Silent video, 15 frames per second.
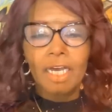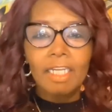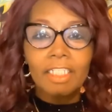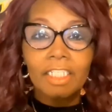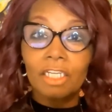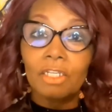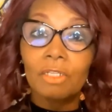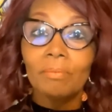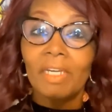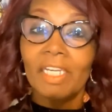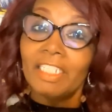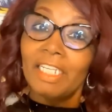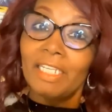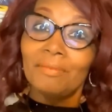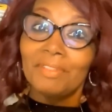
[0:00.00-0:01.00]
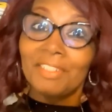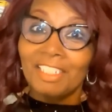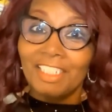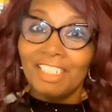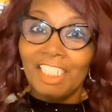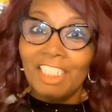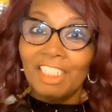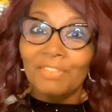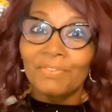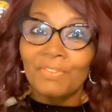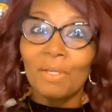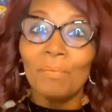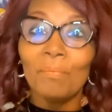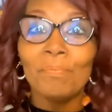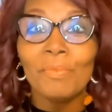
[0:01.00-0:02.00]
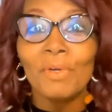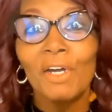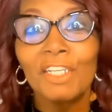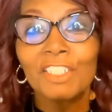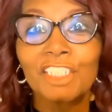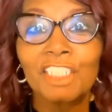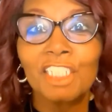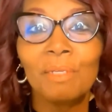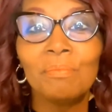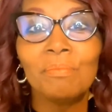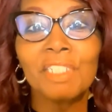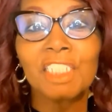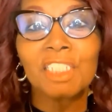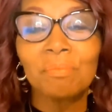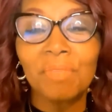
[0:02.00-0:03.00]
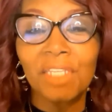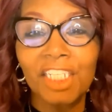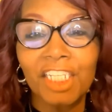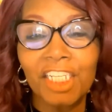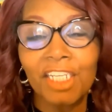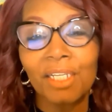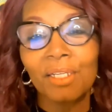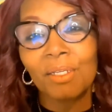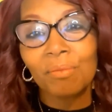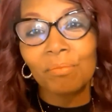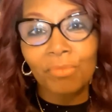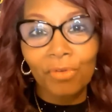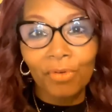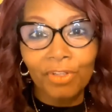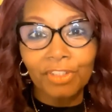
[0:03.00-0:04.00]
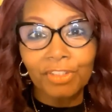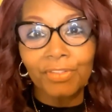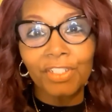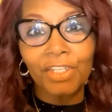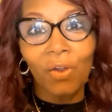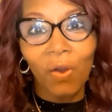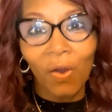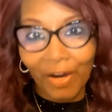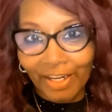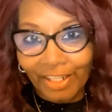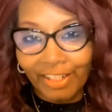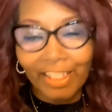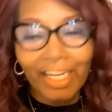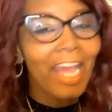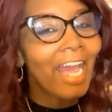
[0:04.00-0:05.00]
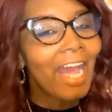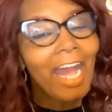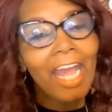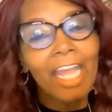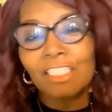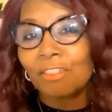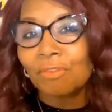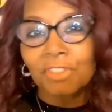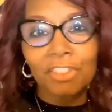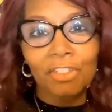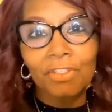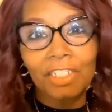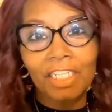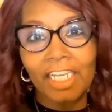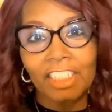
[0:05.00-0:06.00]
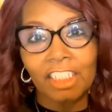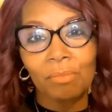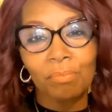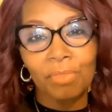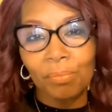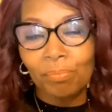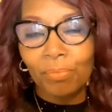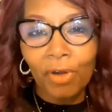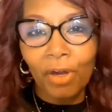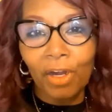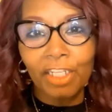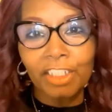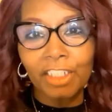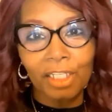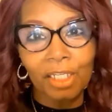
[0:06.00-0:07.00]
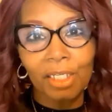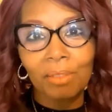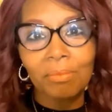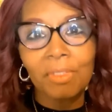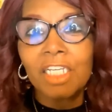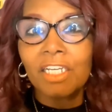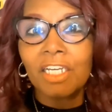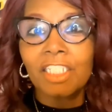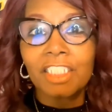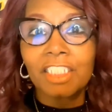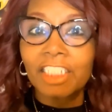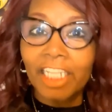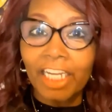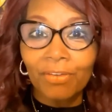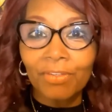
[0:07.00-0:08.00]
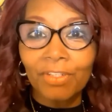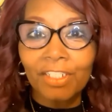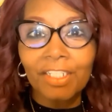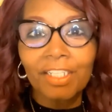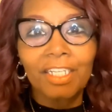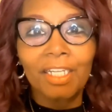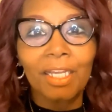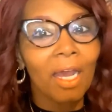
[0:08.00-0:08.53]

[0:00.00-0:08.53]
Hello, my name's Elise from Boss Up Mixed Media Embroidery Art. I am so glad to be part of Sarah,